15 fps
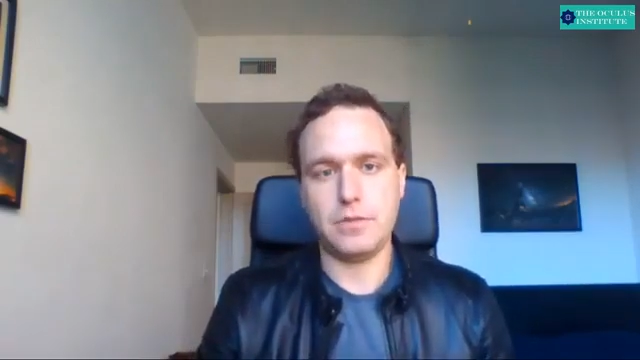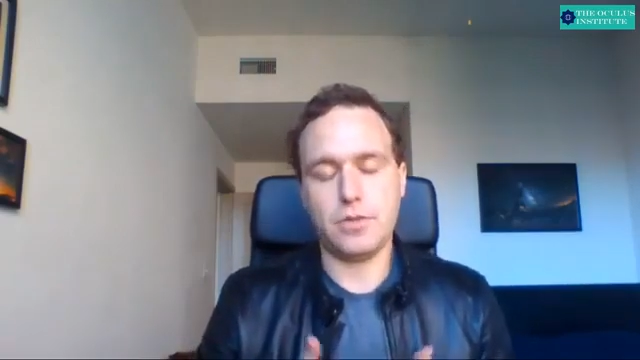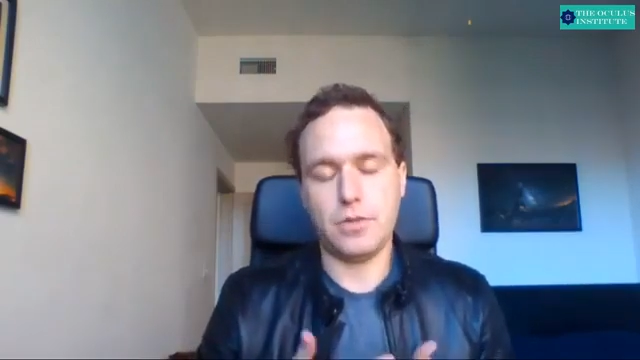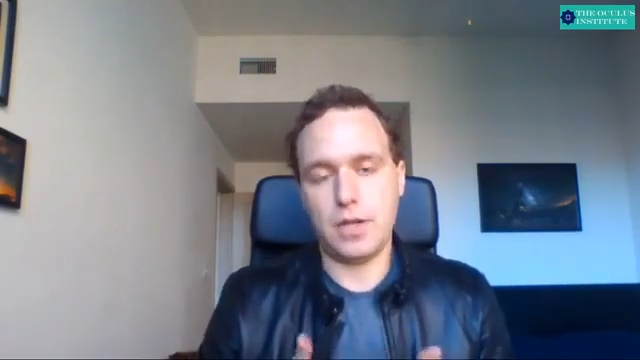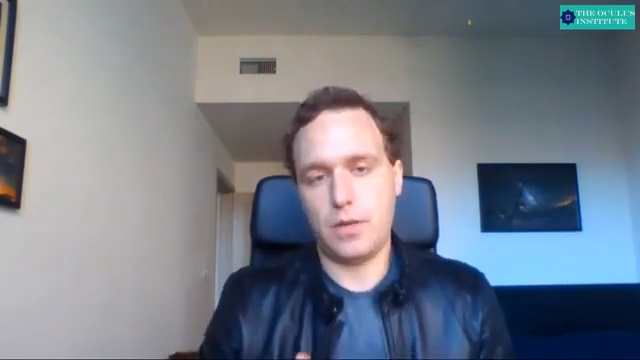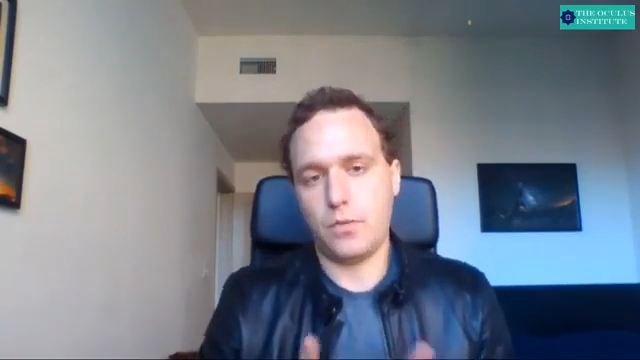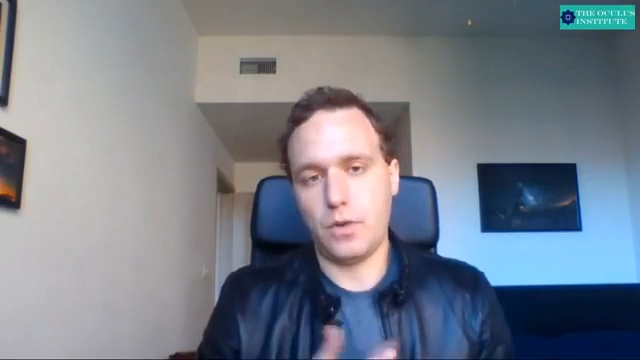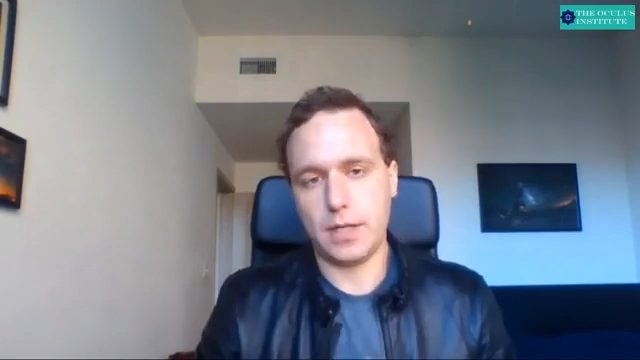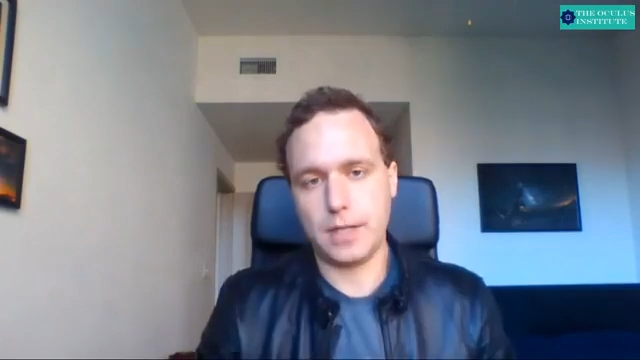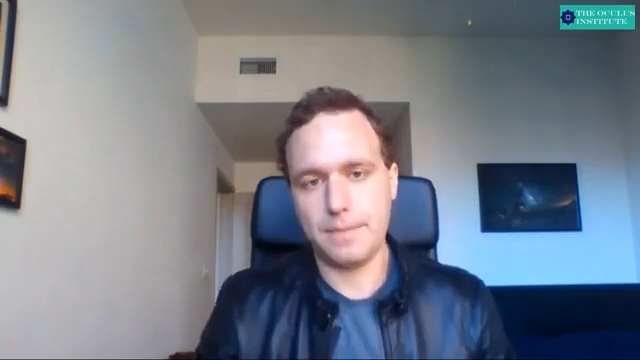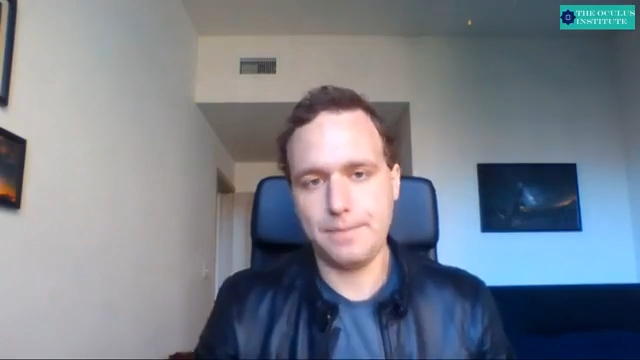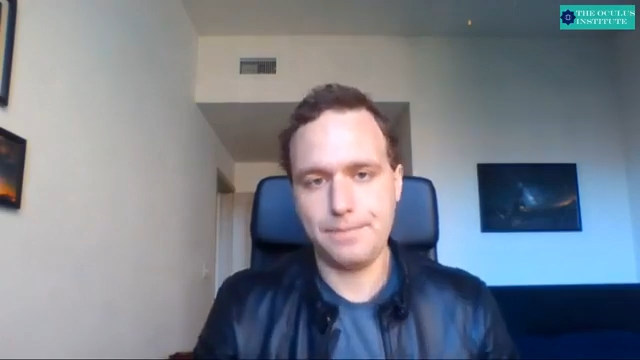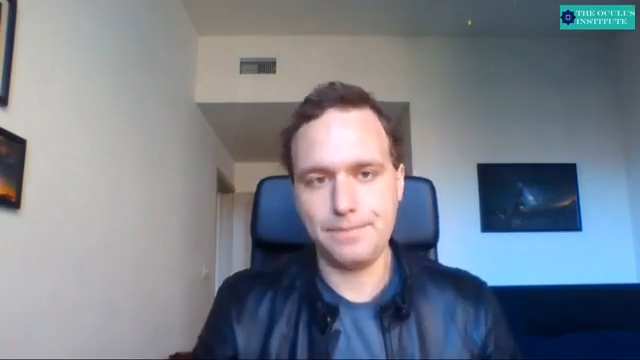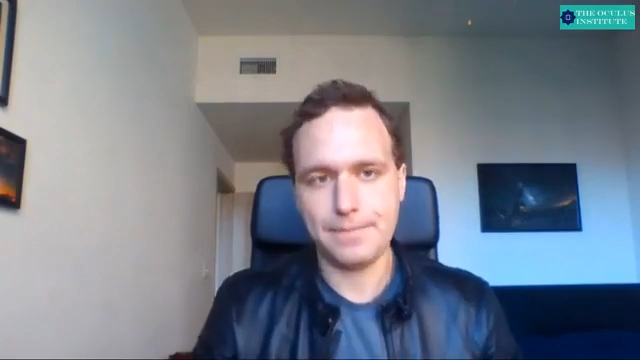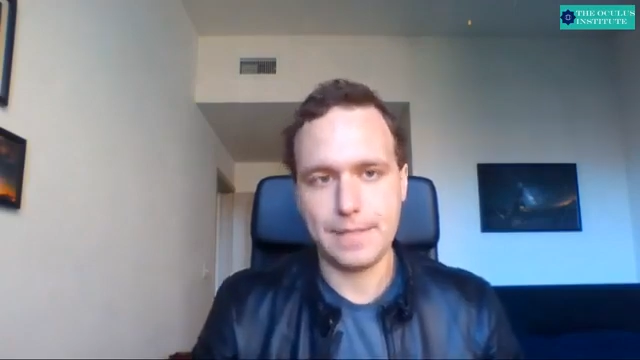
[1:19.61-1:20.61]
You're at work.
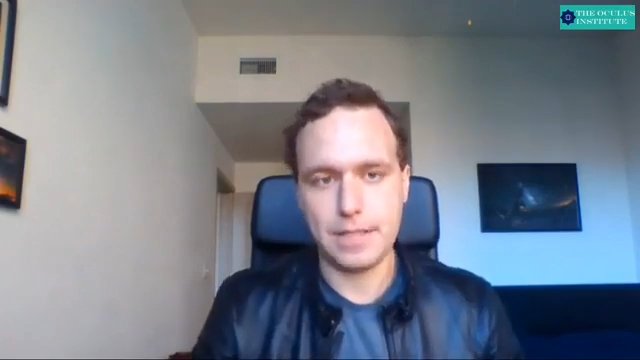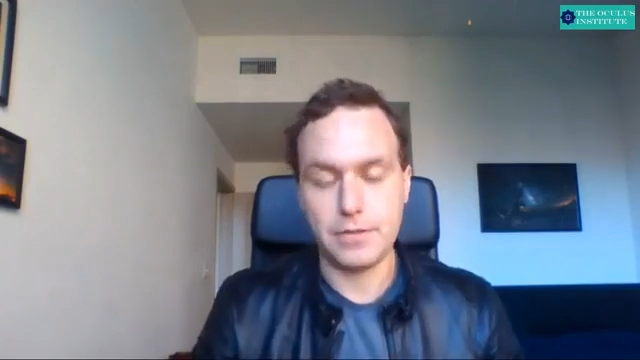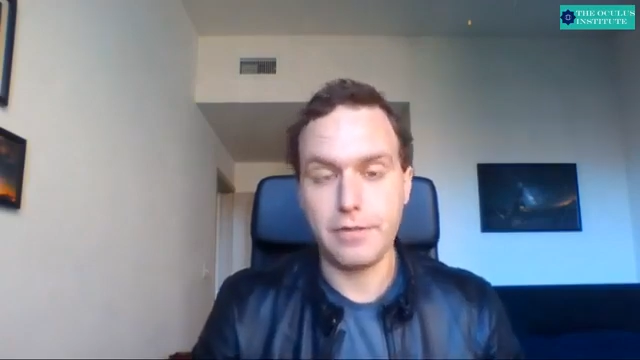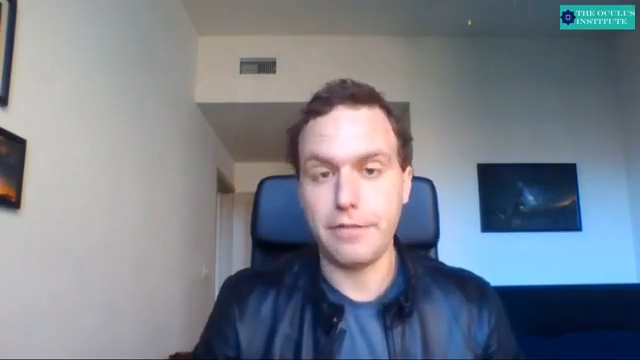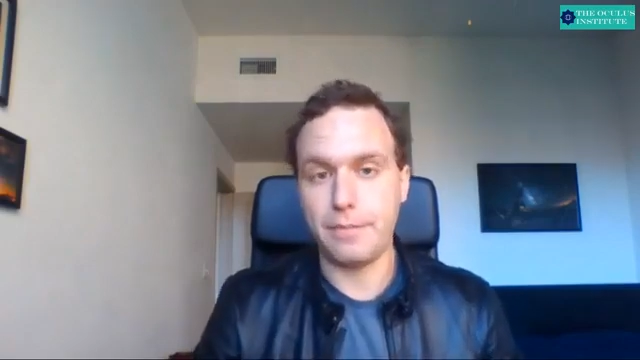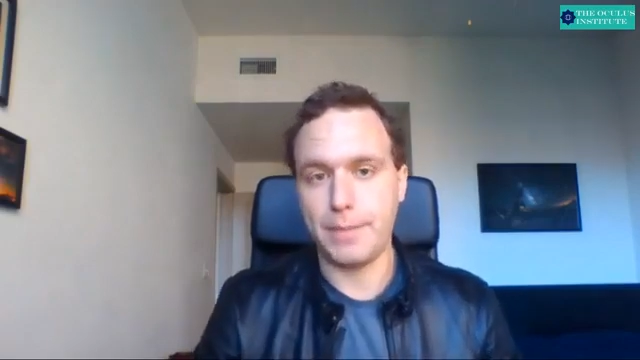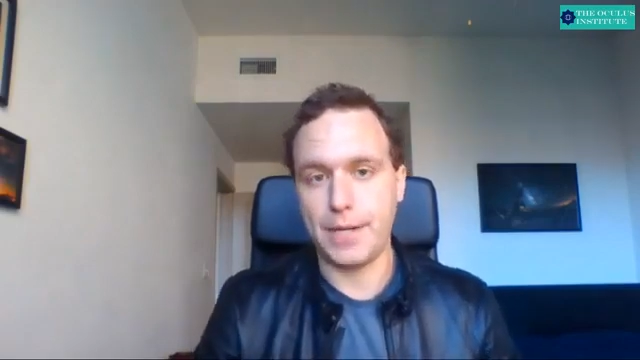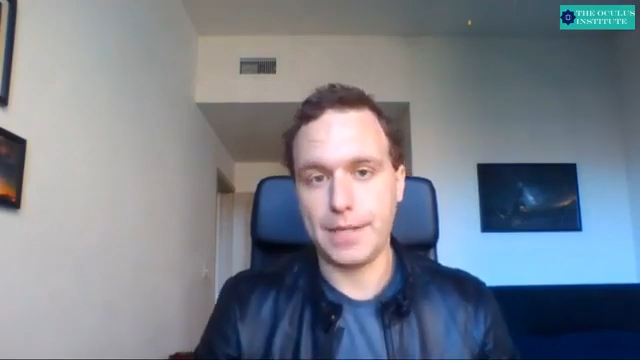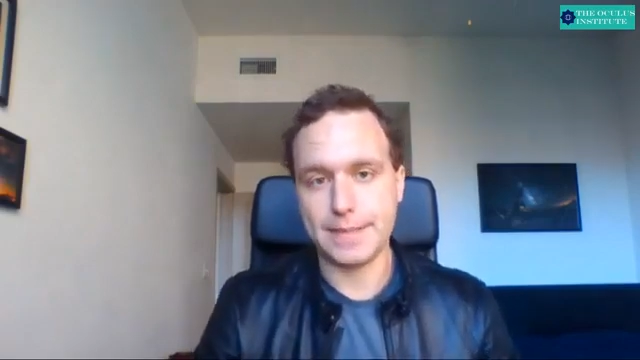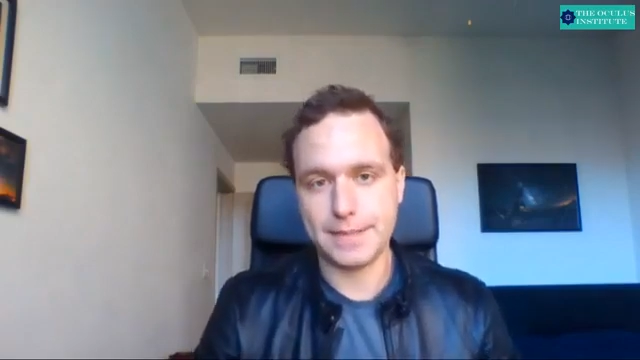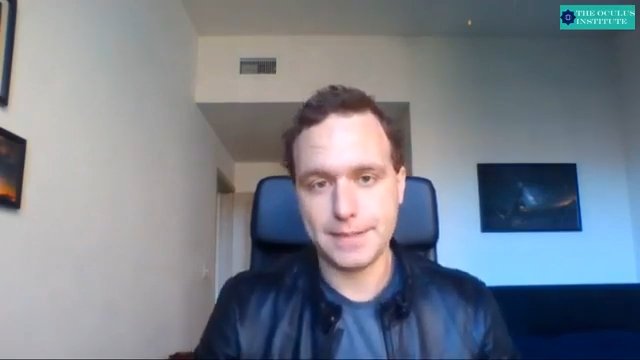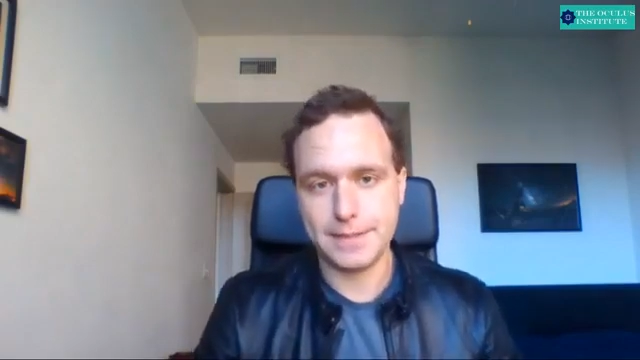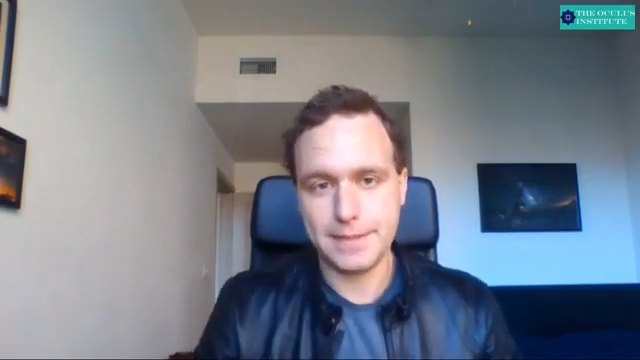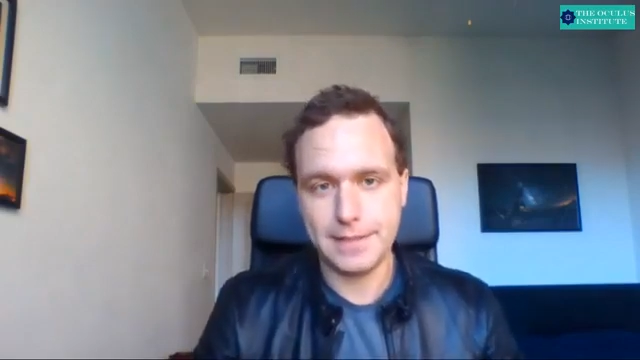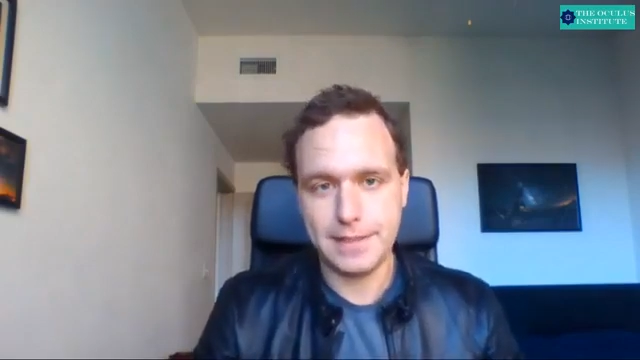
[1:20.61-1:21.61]
You have a
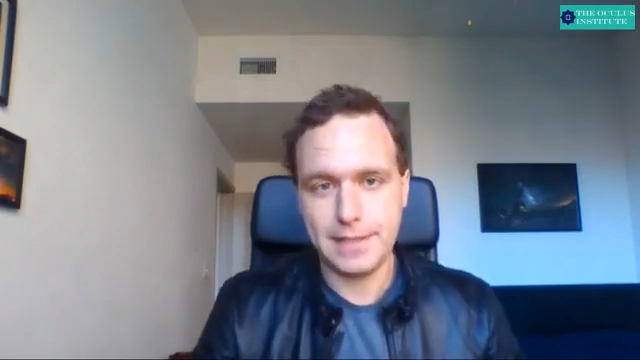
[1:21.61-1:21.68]
boss.